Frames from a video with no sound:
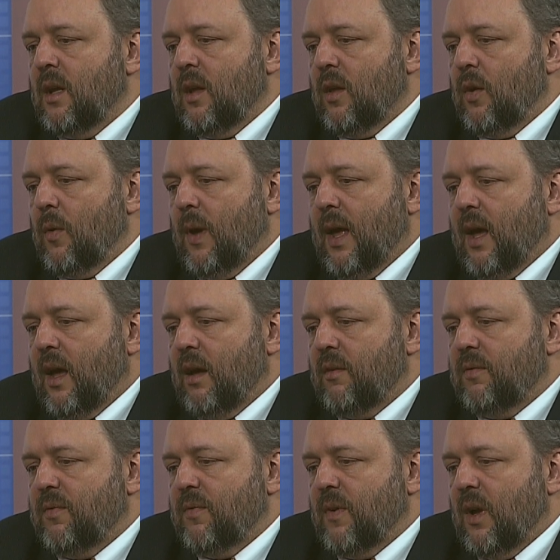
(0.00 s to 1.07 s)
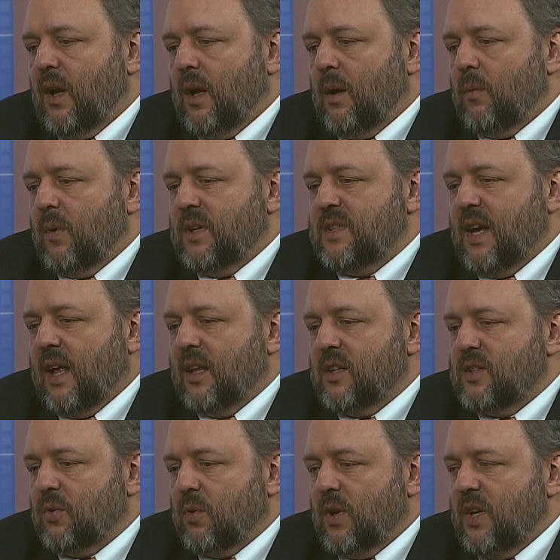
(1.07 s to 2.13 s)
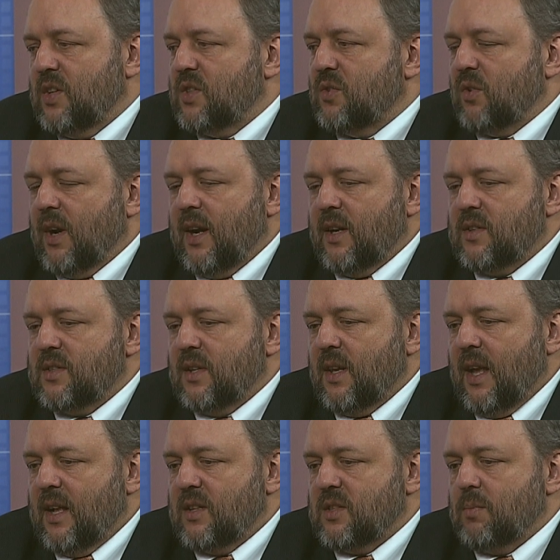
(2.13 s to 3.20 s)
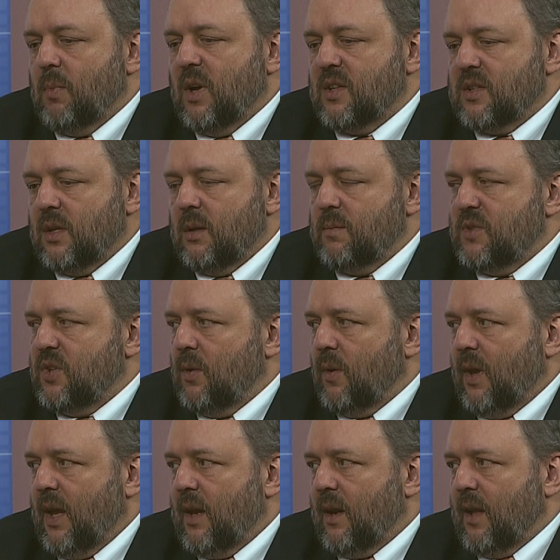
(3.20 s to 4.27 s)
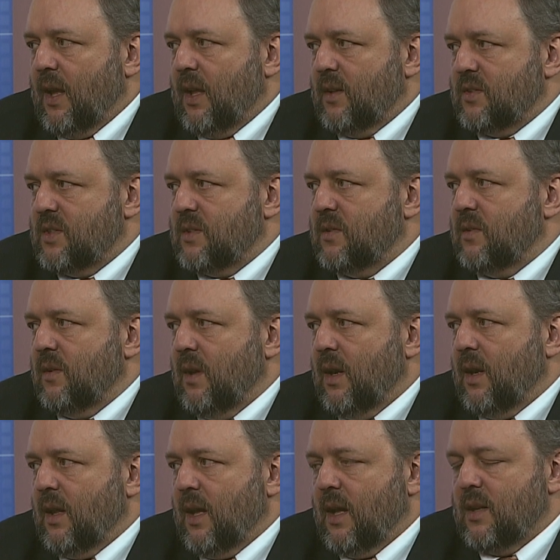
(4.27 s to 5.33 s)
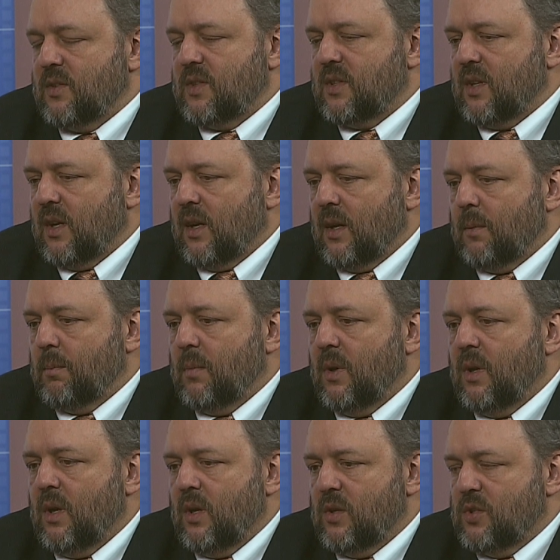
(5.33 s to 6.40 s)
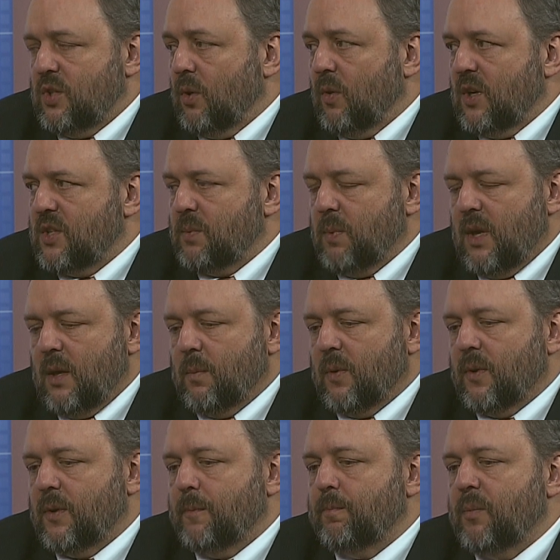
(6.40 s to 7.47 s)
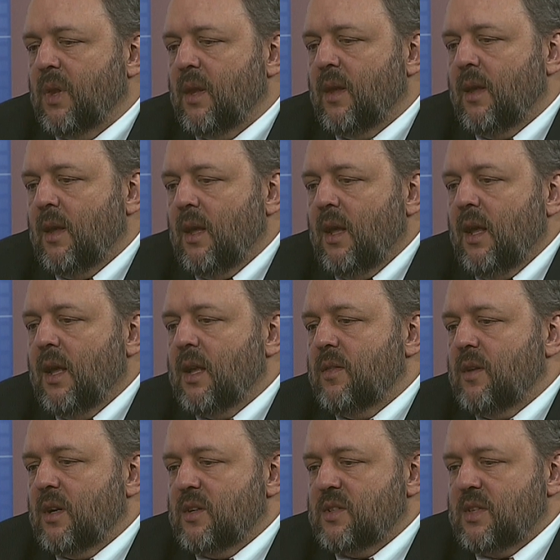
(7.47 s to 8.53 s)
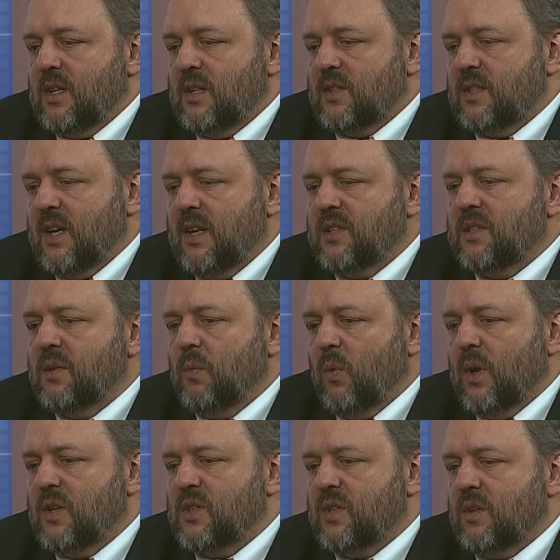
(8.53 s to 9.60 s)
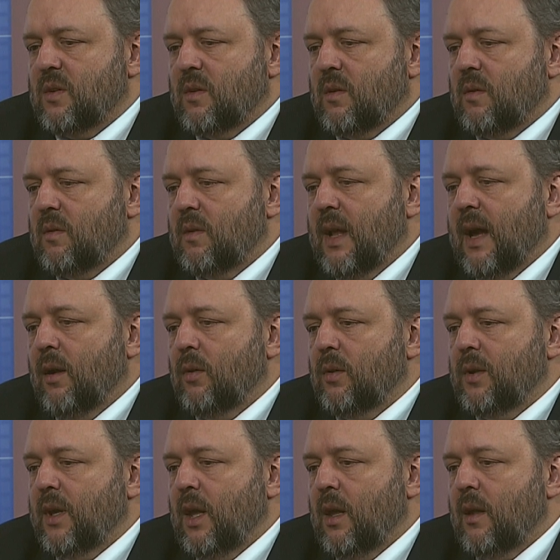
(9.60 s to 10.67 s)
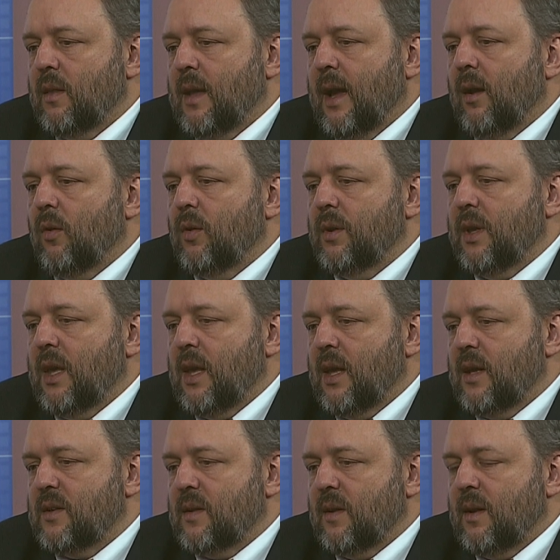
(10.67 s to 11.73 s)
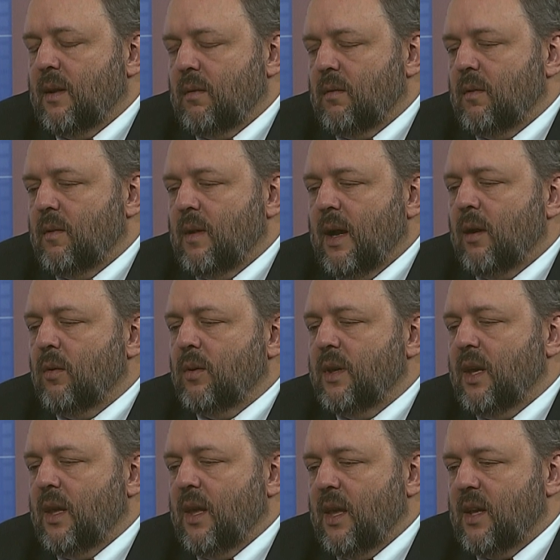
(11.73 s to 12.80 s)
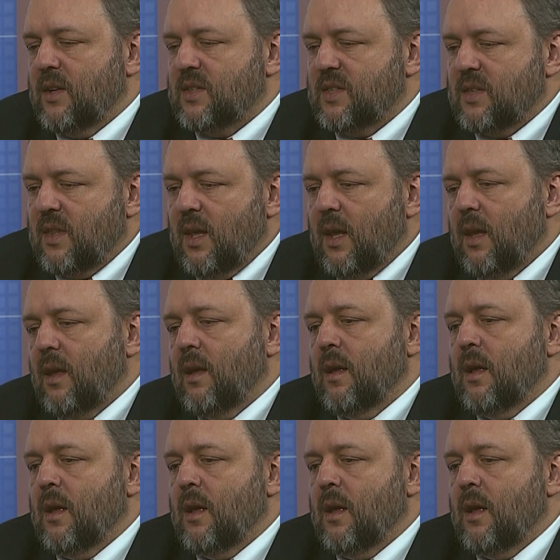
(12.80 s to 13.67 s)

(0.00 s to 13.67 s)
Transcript: you have uh, retaliatory strikes against Muslims and against, and against um, Jewish people. And there's this sense in which not only, not only, is, not only is the,